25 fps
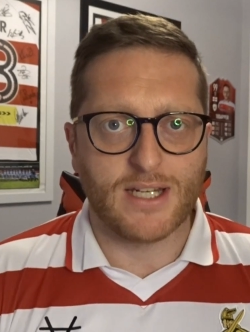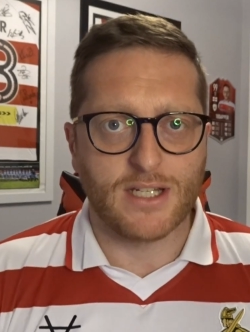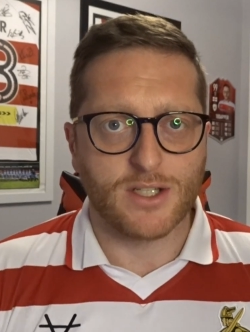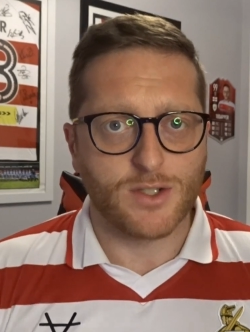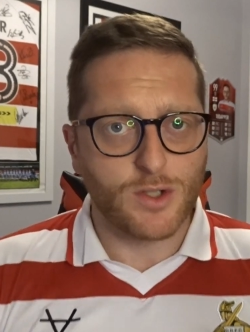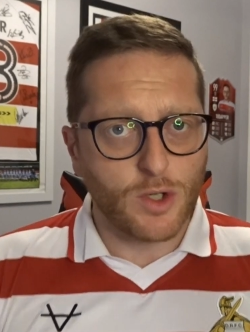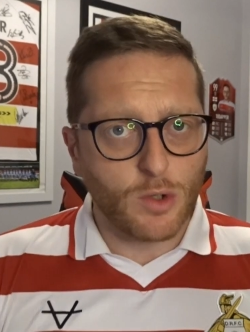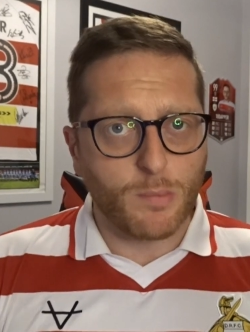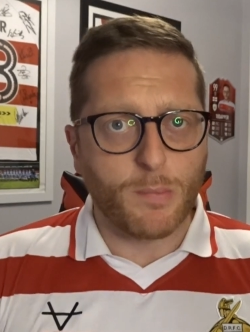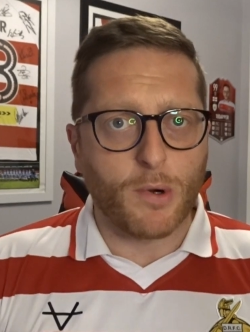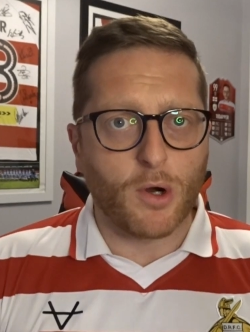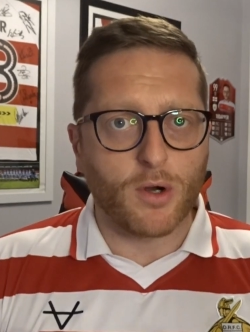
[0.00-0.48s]
It's
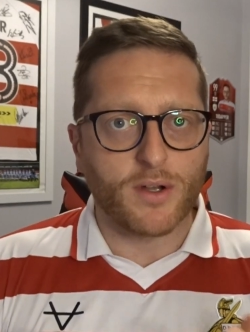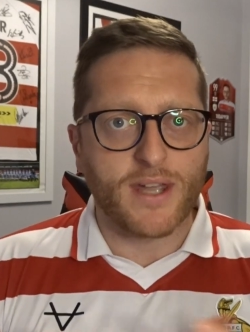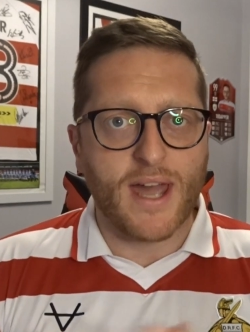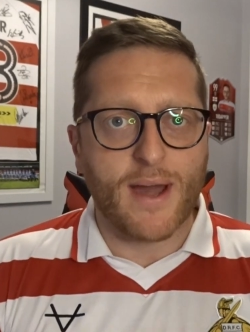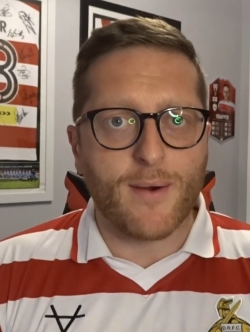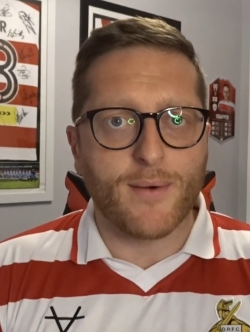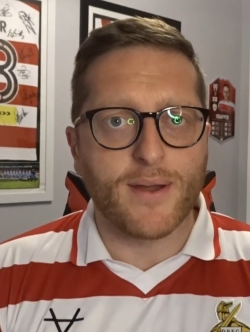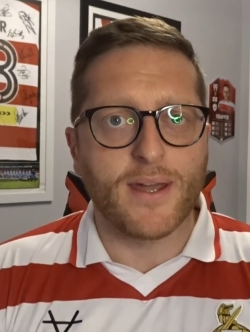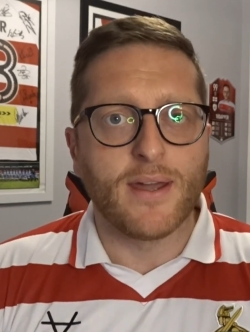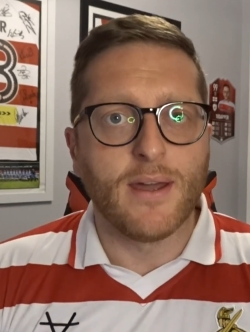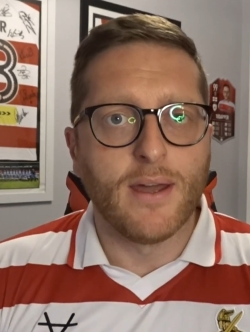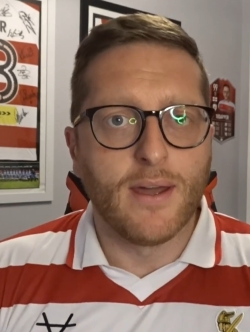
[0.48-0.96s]
Newport
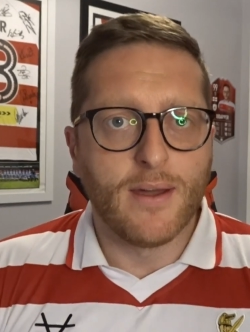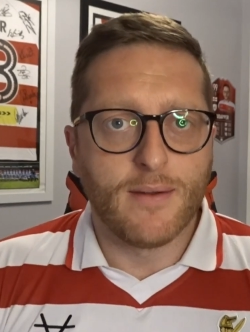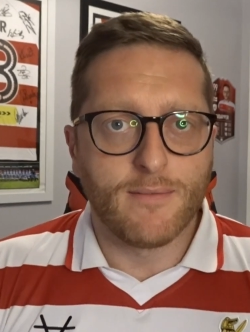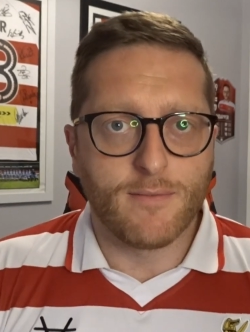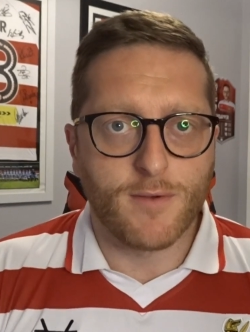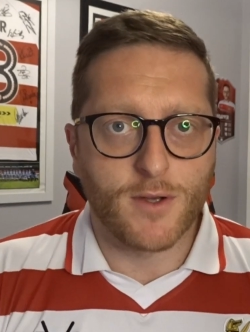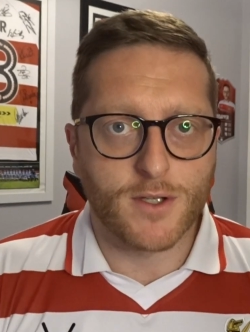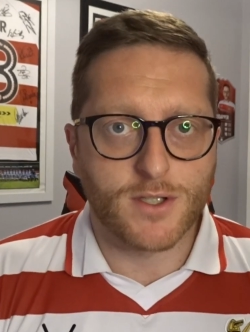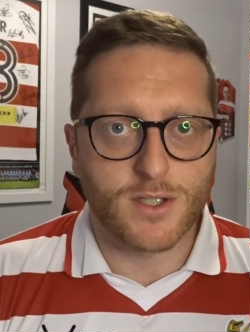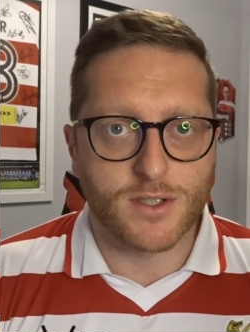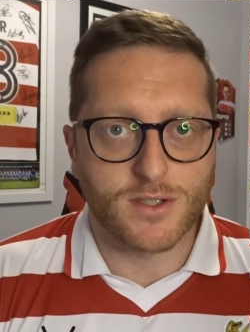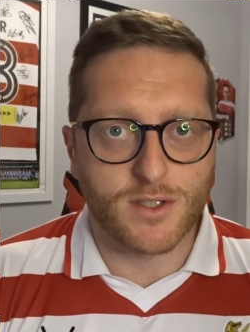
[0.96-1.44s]
County
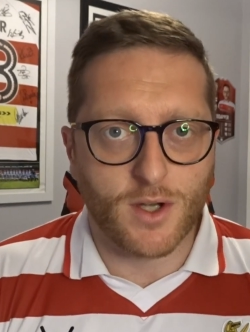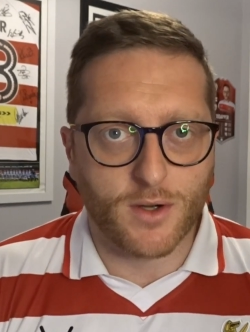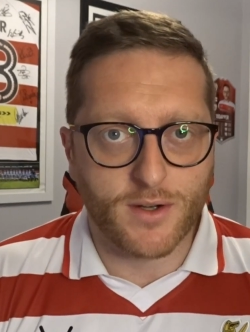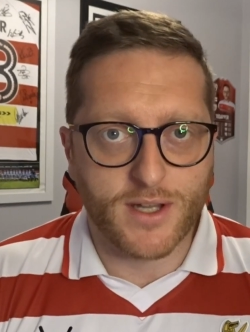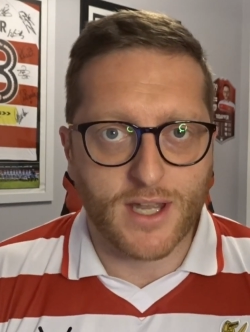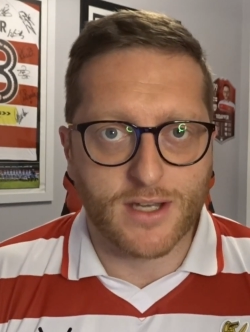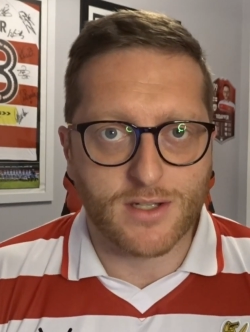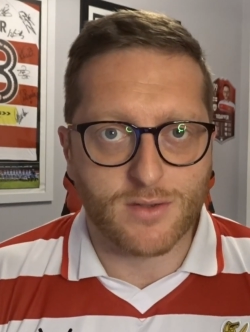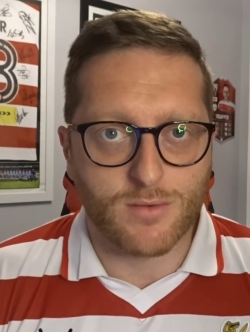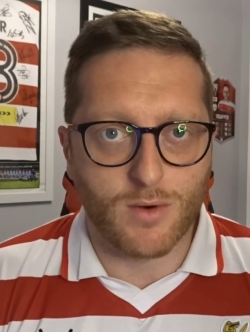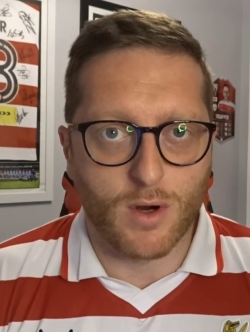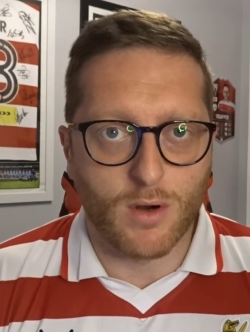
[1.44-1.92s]
versus
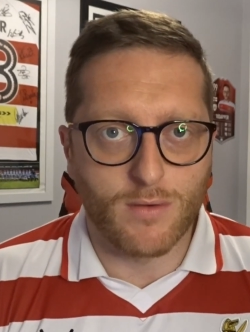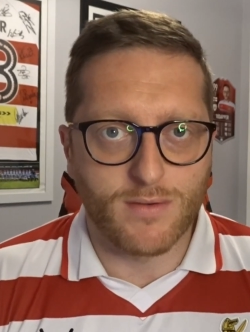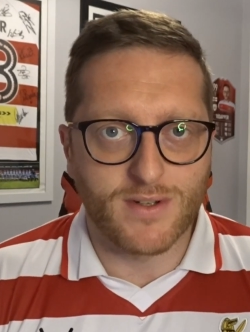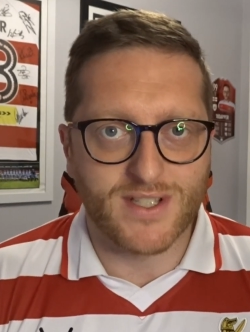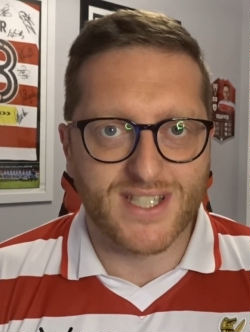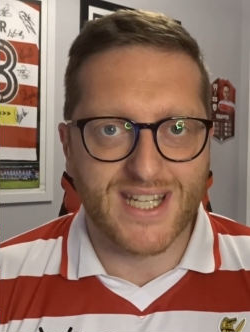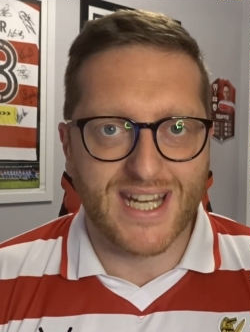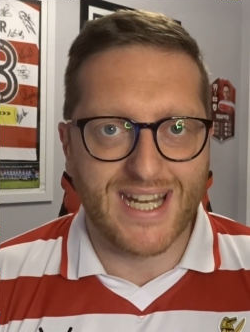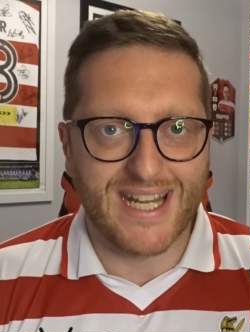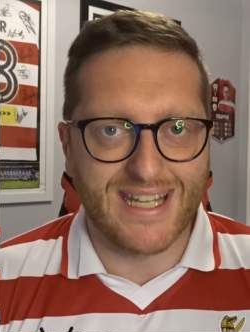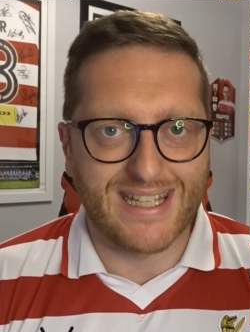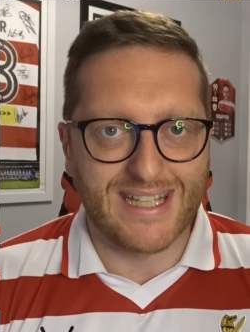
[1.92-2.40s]
Doncaster Rovers
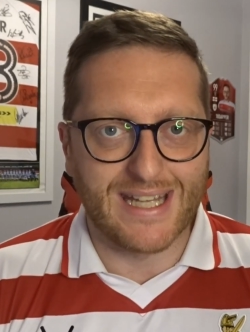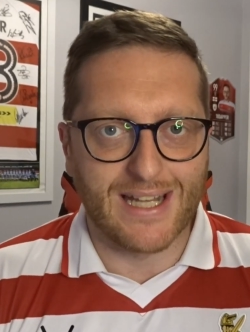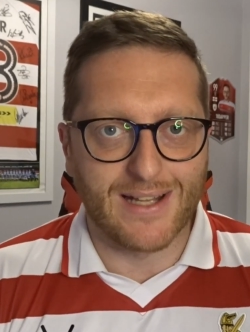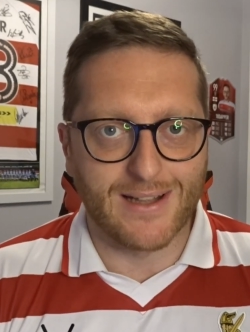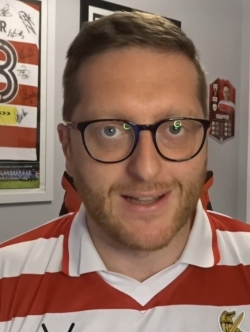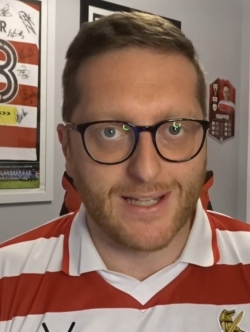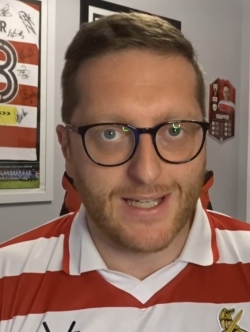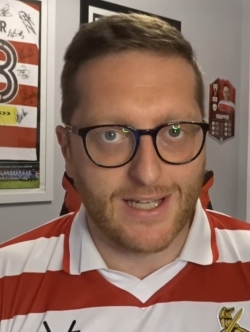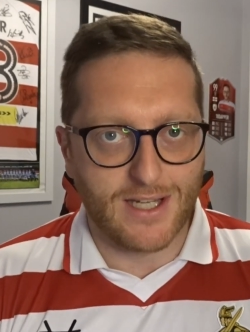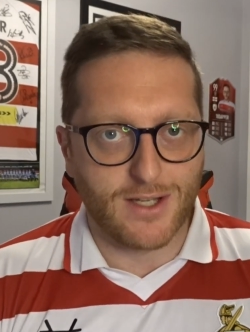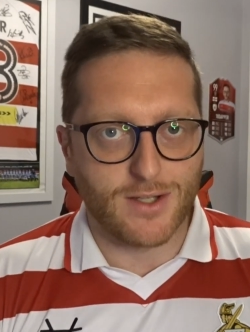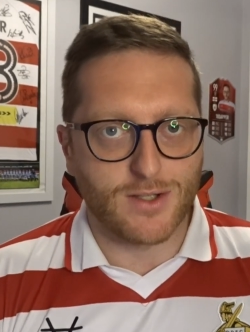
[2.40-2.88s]
in
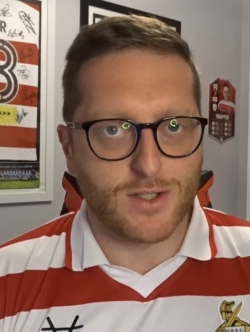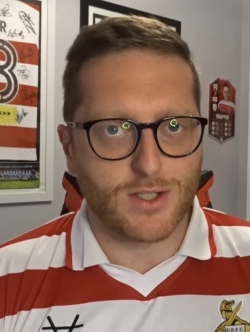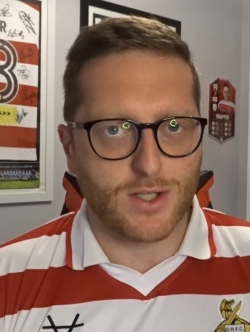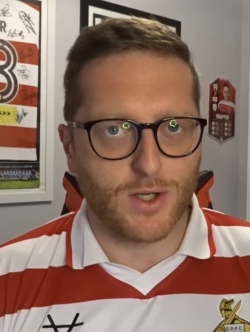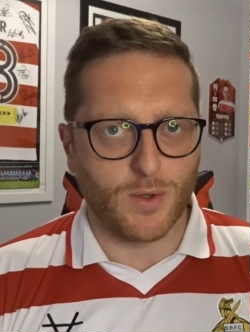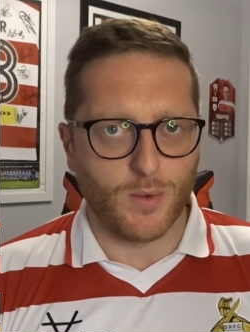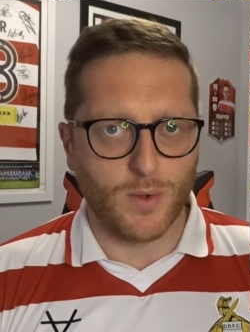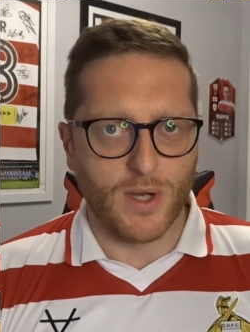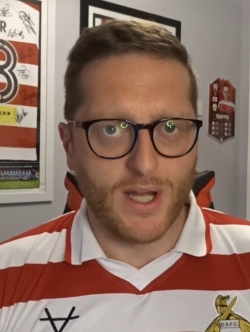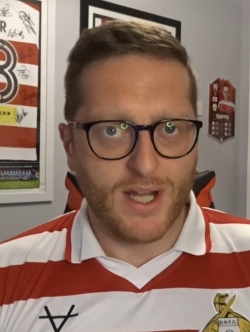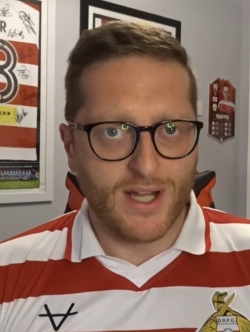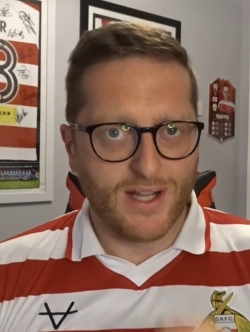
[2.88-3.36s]
League
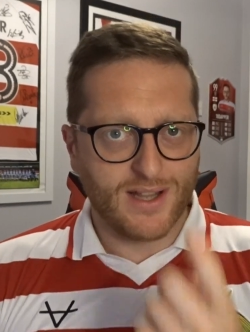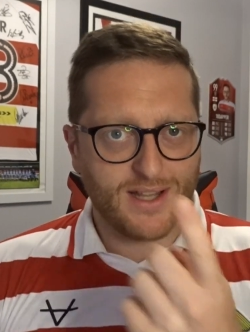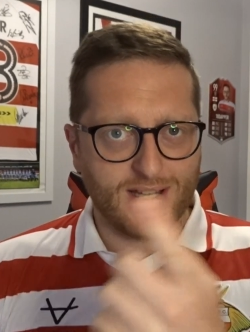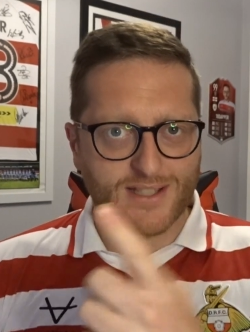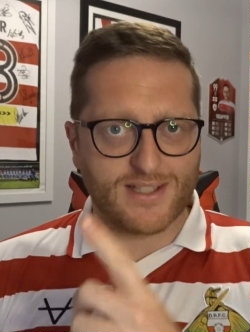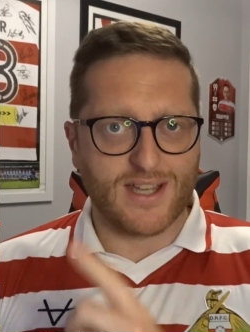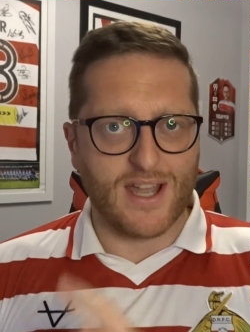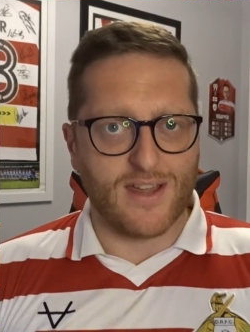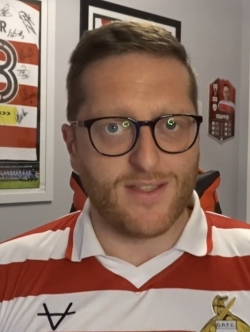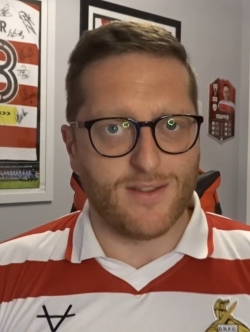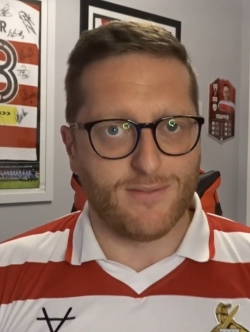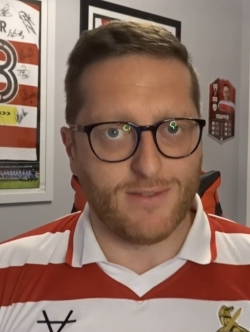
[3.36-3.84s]
Two. Let's
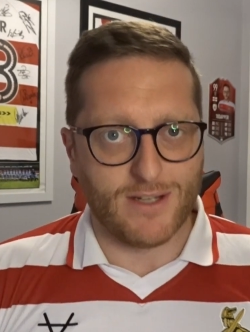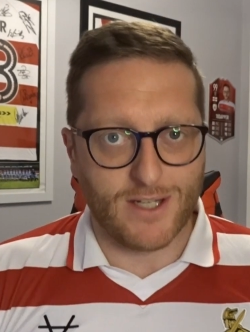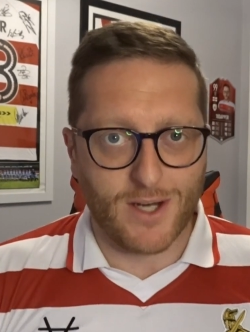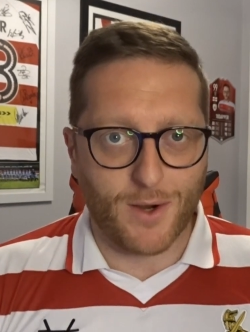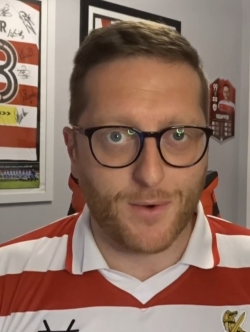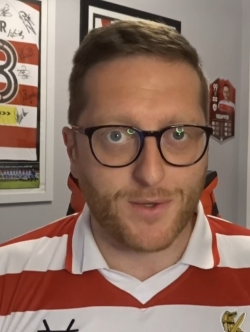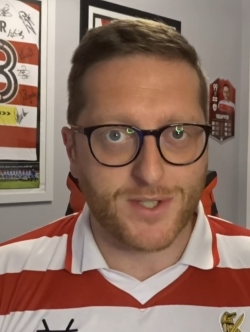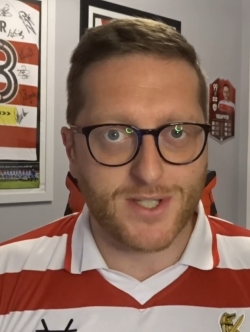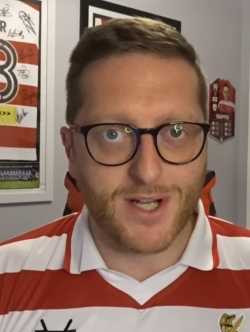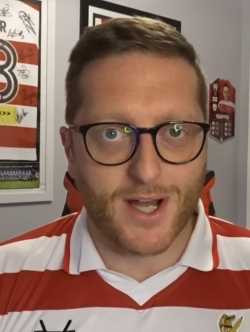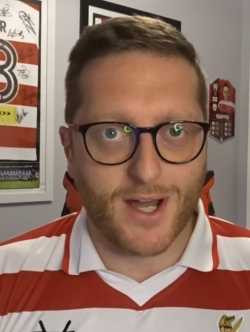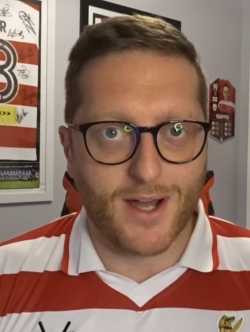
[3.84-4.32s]
get the video
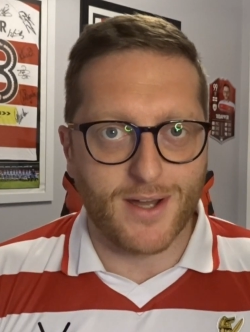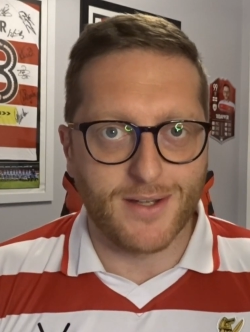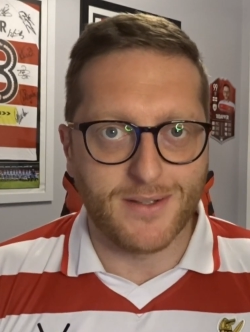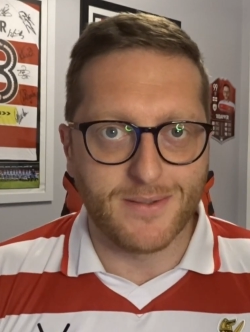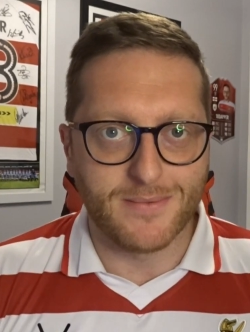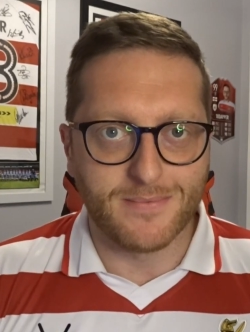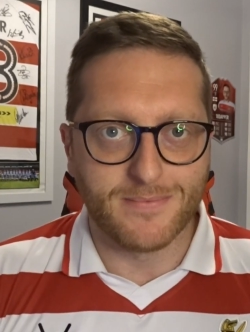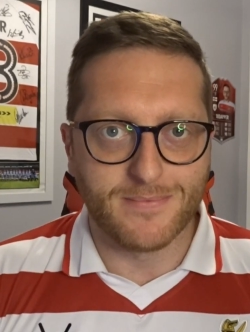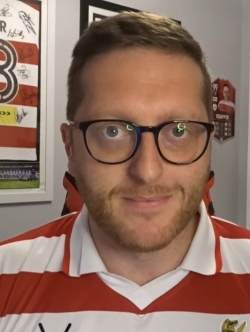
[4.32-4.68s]
started.